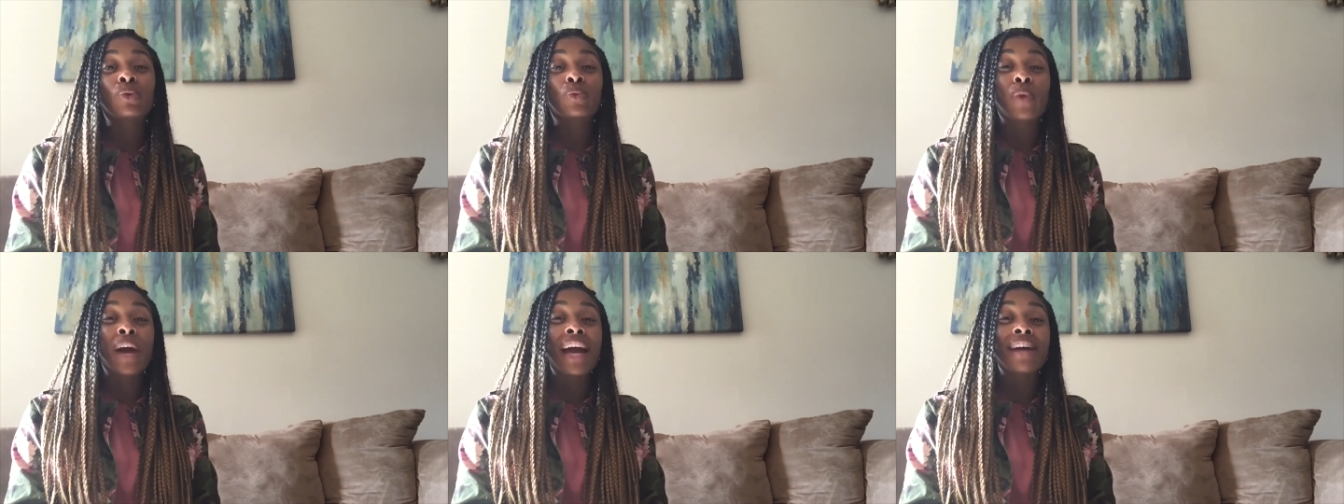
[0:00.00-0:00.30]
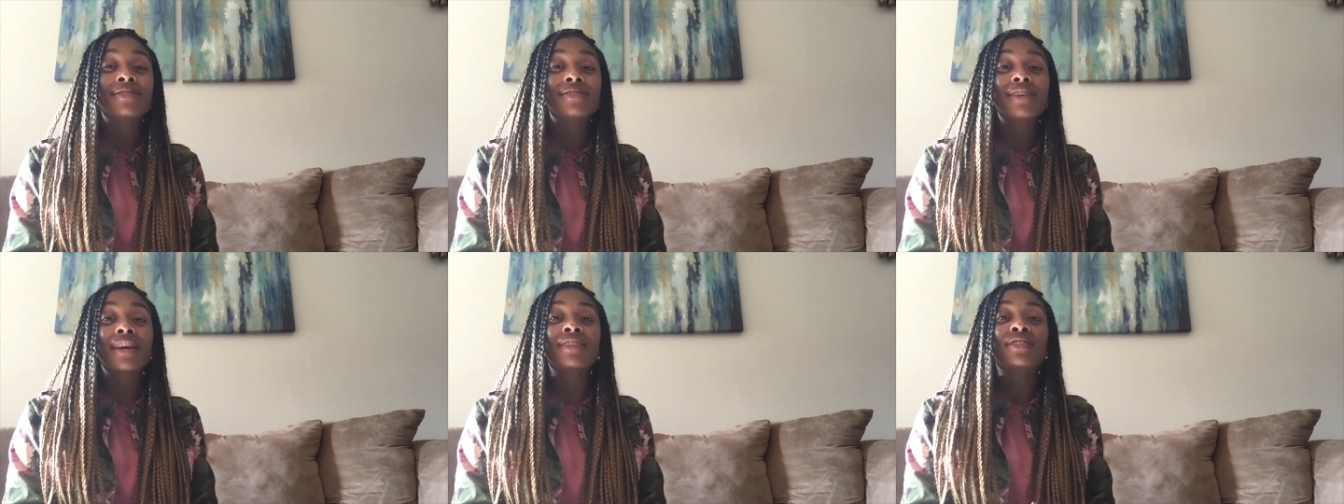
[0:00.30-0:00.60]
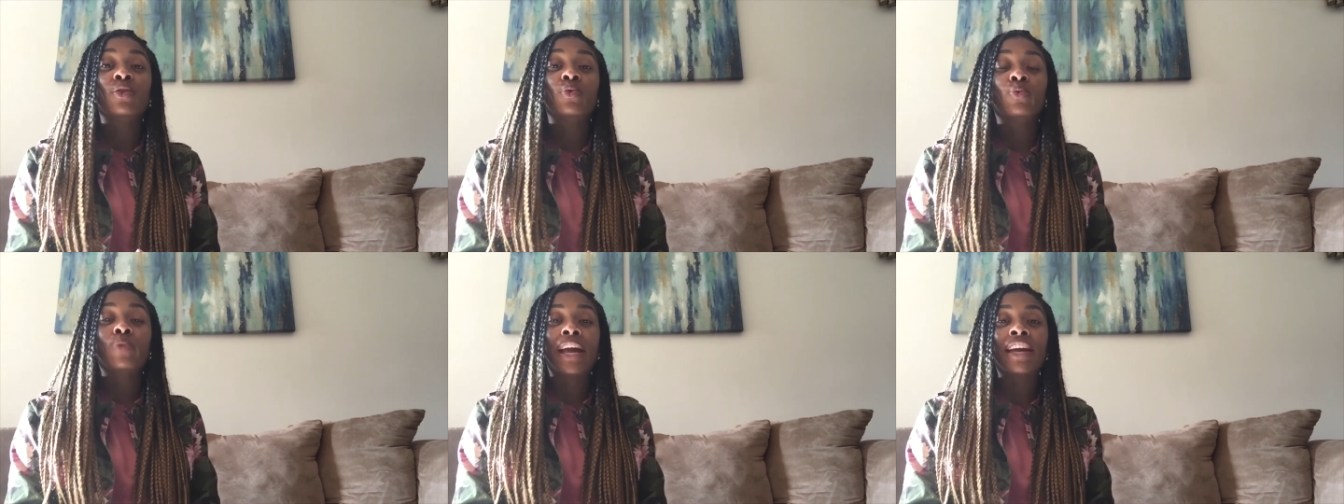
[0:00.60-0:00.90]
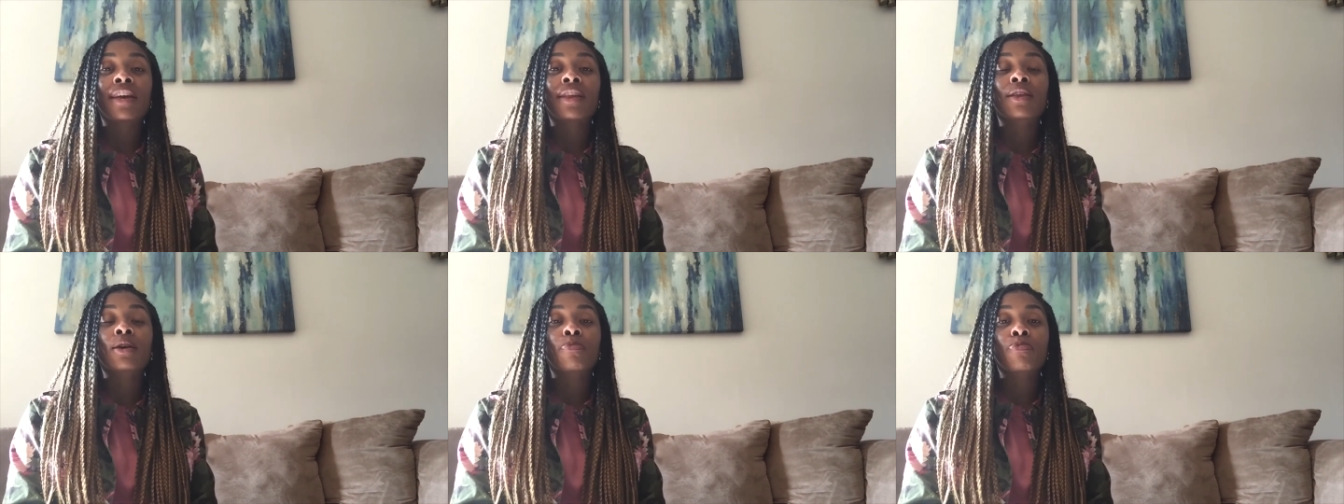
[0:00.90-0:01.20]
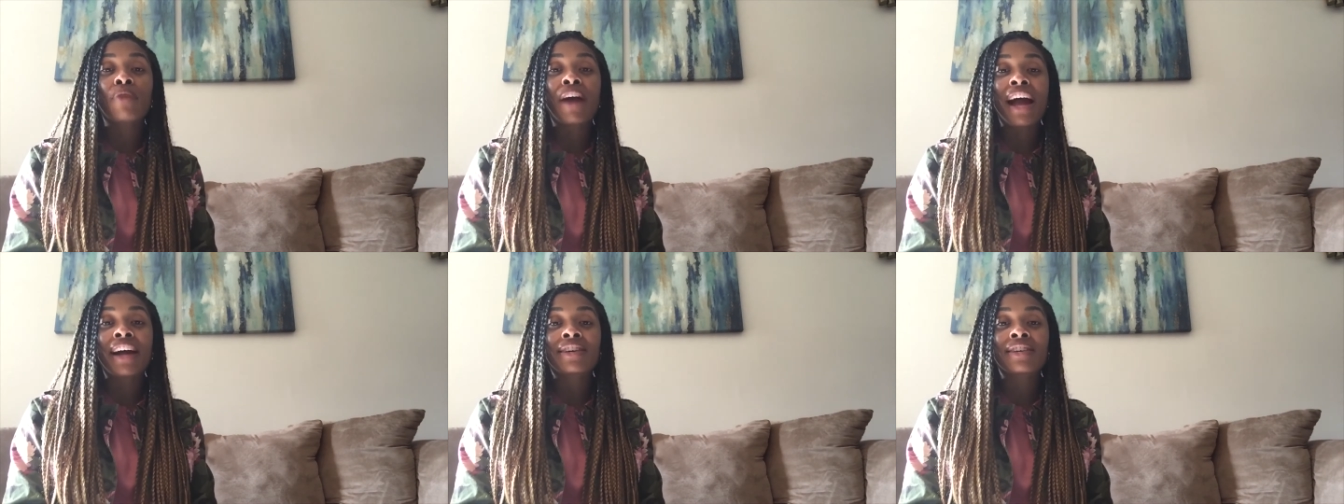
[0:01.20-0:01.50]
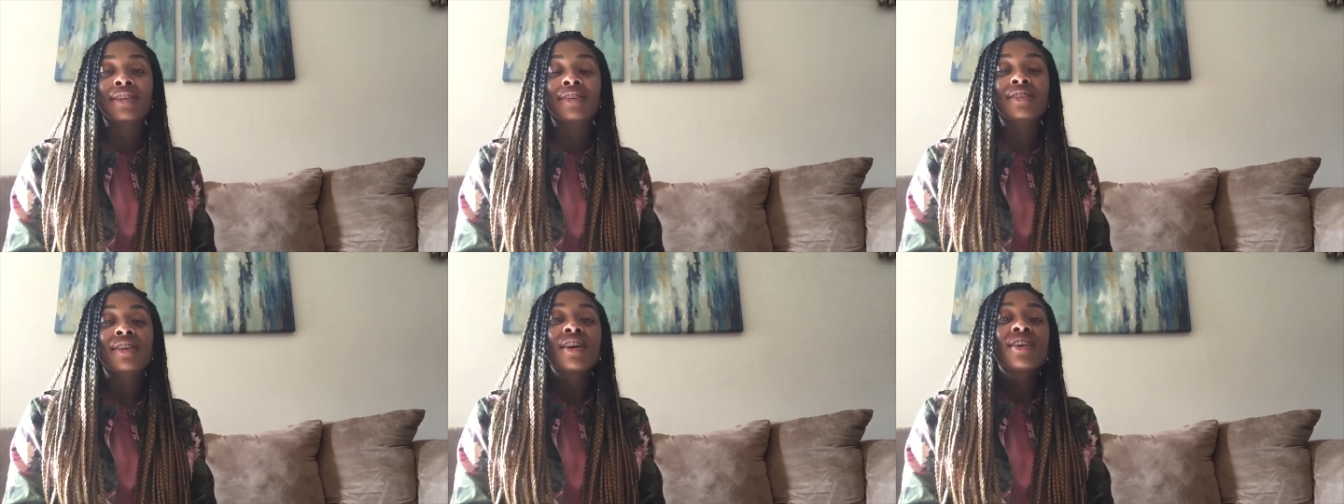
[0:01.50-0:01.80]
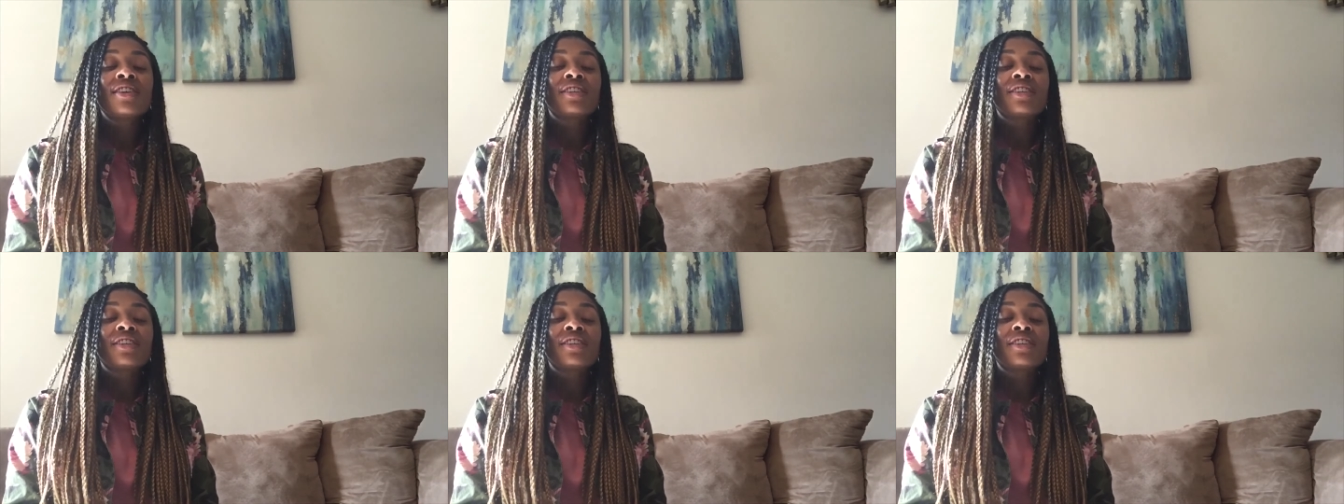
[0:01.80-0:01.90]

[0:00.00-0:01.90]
rest as a regular practice